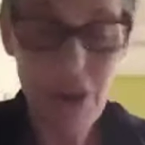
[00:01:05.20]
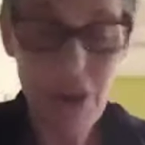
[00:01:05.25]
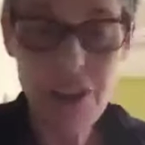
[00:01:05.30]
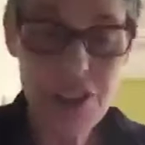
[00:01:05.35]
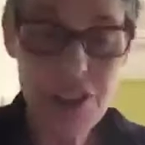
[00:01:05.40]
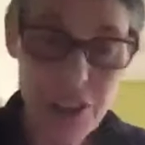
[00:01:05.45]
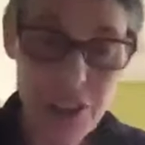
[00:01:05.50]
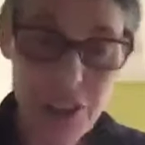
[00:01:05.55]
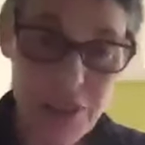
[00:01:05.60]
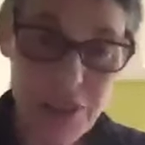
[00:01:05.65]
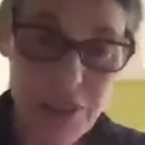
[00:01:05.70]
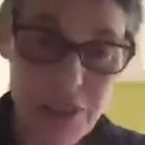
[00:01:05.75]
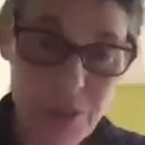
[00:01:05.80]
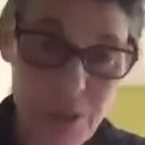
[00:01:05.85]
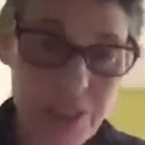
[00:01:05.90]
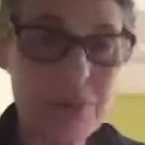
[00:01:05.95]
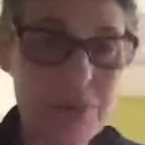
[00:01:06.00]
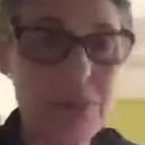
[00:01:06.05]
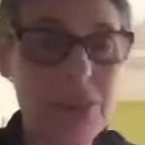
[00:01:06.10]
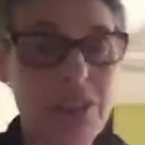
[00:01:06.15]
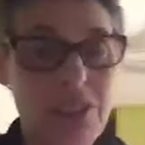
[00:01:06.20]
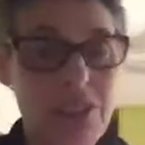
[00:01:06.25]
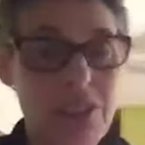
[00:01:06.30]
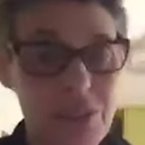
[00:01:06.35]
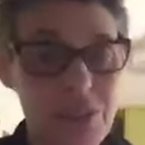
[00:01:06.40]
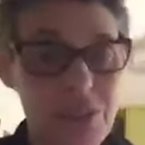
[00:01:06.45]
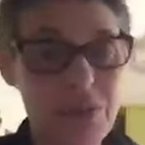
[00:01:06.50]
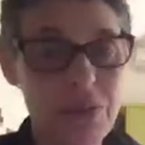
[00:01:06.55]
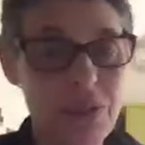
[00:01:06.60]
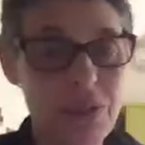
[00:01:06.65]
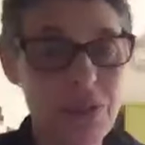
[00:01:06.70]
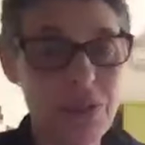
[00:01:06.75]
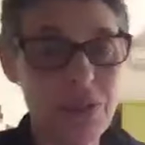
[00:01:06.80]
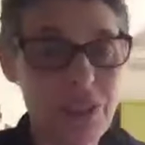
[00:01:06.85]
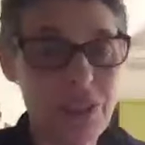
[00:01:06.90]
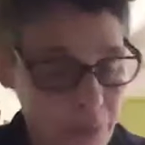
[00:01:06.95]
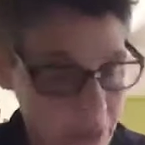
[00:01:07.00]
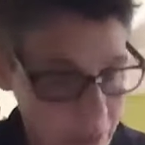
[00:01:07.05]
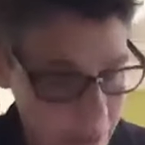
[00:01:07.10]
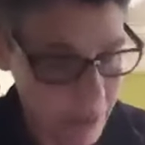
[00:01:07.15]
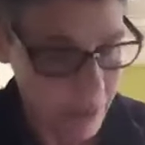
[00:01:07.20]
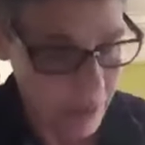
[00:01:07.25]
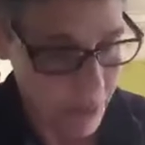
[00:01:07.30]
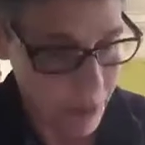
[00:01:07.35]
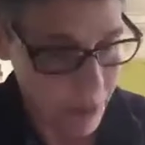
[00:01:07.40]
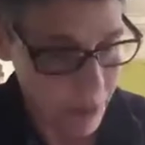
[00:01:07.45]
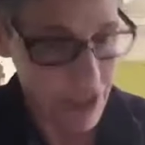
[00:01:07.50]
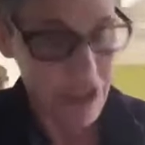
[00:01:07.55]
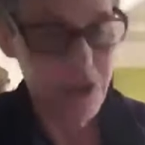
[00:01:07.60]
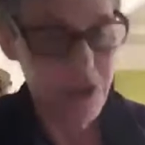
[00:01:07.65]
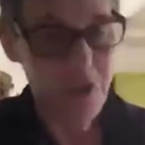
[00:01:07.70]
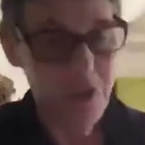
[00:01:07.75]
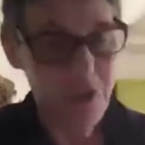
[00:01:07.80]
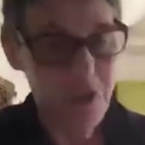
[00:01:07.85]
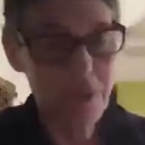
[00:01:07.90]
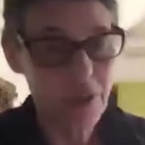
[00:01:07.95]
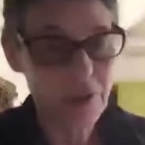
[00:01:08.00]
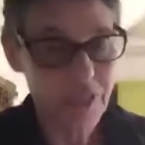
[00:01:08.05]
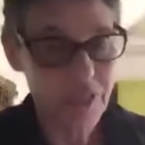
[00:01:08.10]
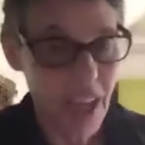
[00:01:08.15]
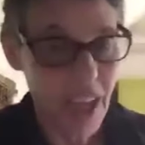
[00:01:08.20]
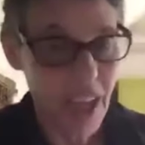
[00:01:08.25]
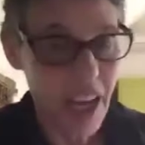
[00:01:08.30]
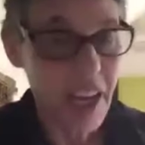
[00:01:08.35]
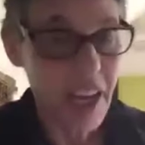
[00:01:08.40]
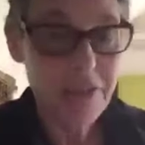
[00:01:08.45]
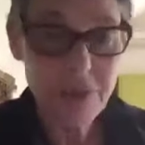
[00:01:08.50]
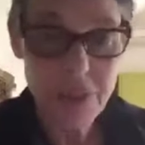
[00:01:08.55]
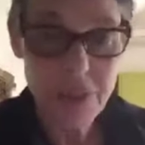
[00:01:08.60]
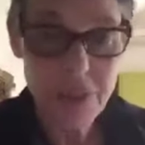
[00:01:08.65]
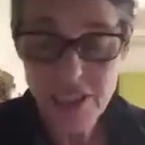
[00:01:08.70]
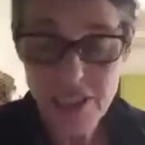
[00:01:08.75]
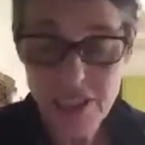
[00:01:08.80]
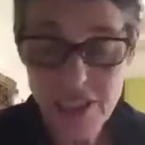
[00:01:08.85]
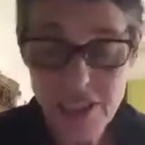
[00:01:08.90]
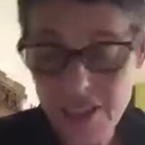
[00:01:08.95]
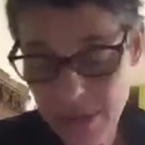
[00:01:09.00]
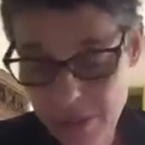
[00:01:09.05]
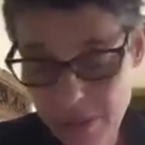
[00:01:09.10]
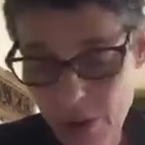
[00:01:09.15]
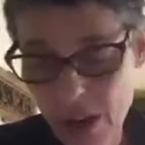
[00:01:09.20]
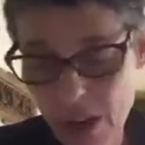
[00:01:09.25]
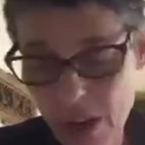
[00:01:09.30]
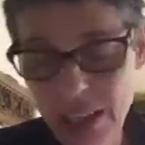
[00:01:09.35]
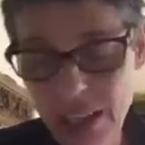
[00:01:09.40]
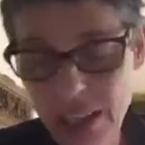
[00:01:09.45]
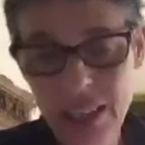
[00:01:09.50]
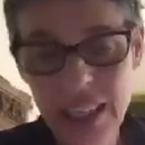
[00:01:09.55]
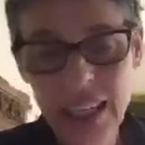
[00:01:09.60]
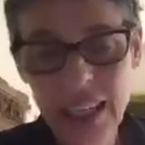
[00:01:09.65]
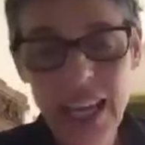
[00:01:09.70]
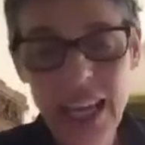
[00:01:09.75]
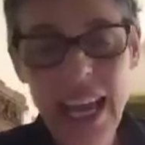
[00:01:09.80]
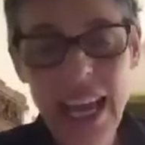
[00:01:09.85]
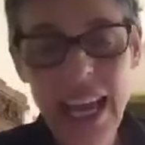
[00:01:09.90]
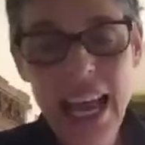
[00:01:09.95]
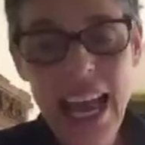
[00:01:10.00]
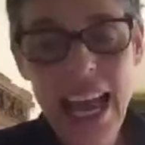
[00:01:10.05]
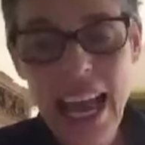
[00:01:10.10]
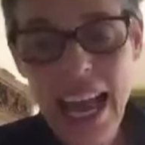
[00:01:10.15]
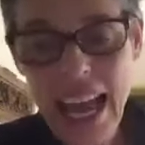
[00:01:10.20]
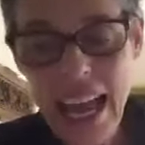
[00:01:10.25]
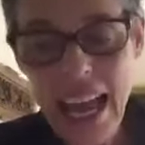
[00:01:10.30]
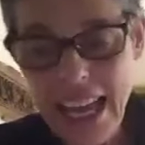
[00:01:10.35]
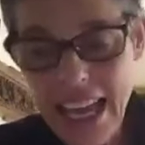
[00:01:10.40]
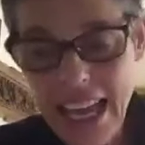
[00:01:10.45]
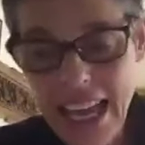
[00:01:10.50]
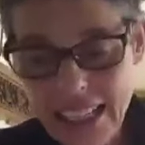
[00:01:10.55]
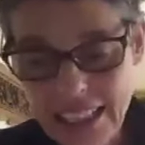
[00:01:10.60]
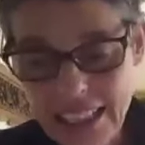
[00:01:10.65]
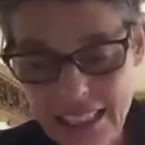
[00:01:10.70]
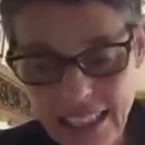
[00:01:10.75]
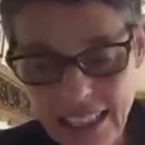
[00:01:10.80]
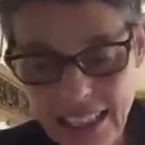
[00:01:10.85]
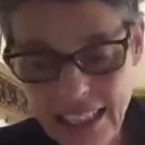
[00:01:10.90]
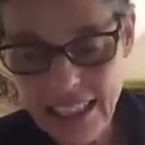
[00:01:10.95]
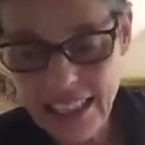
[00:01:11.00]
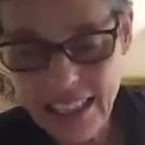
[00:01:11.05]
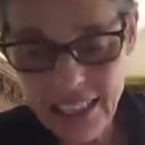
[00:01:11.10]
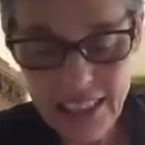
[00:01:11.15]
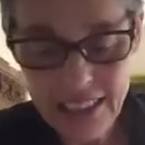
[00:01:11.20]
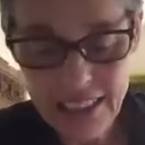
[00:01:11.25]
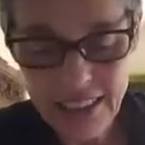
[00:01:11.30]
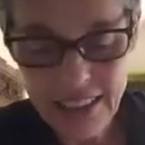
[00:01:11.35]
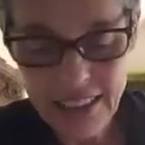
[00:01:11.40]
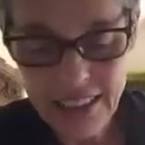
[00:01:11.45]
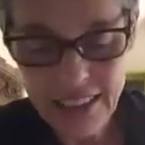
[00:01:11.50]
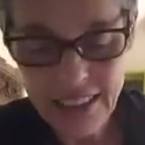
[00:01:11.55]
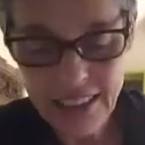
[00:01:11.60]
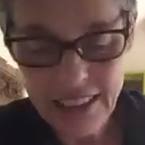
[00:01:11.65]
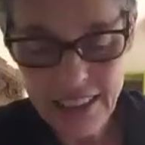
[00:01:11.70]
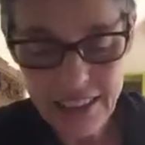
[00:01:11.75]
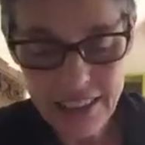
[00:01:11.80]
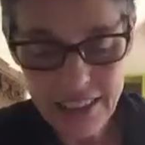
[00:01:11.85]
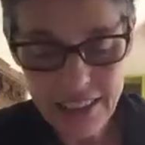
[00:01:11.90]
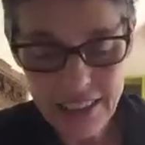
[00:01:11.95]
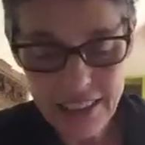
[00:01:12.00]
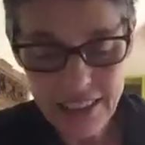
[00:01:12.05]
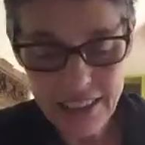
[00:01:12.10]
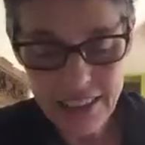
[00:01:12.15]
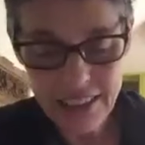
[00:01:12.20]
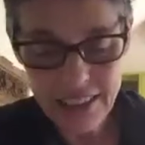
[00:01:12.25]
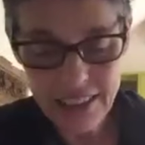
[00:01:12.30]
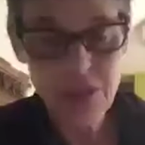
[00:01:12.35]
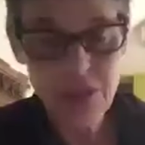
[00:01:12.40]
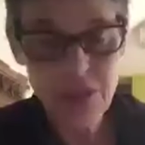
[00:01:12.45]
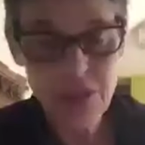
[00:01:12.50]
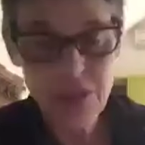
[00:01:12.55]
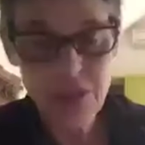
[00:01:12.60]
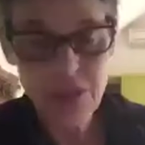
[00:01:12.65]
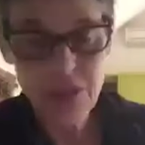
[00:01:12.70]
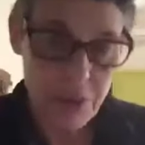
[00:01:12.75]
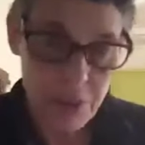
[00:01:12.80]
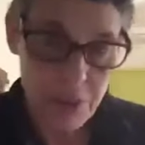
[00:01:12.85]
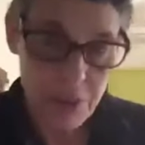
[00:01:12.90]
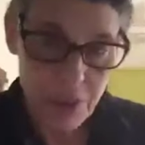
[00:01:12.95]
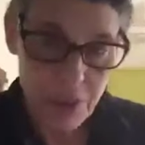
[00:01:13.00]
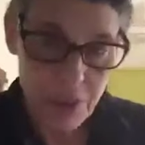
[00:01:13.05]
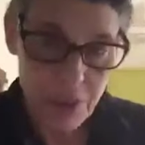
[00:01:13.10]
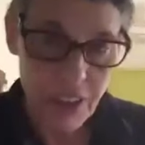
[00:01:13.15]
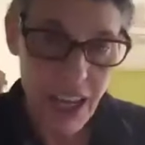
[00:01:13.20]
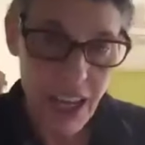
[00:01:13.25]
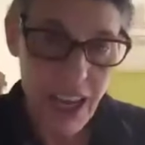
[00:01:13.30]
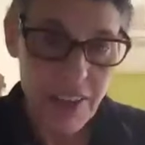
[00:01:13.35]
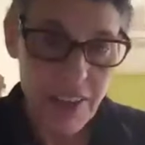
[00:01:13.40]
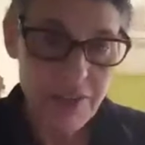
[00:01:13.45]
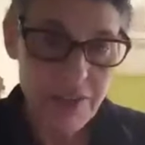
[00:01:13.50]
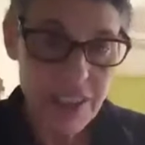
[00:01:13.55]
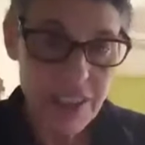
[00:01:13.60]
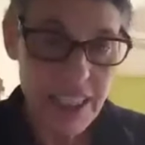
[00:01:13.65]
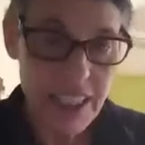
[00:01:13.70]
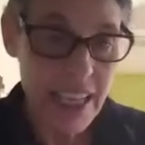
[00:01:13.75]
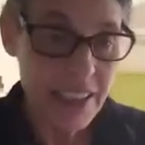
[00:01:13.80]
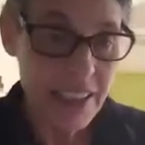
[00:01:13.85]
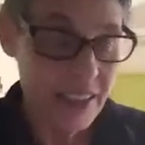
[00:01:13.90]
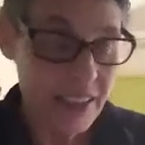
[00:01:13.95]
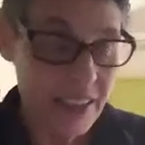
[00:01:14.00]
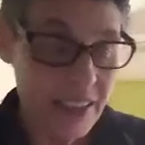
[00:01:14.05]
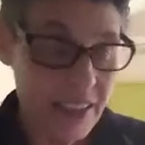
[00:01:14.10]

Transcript: a show as well, which is called, so the book is called Book of Life, which is a memoir. And the show is called Songs from the Book of Life. And